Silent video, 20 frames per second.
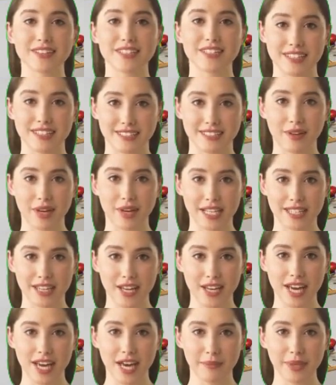which we
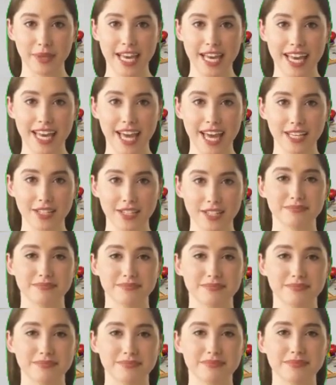loved. The room is
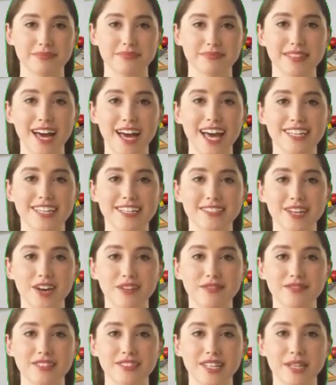clean, albeit the
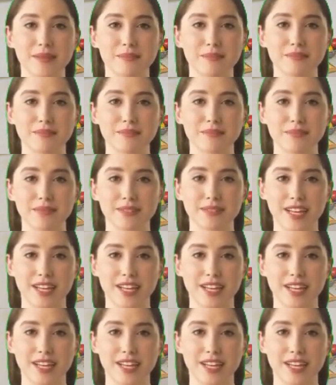small size.